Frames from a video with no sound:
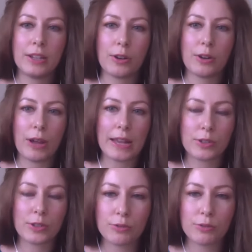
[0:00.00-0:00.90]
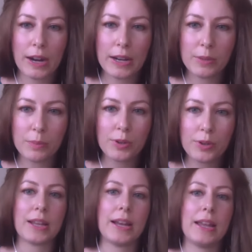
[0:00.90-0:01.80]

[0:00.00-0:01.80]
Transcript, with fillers: you know, asked to write books.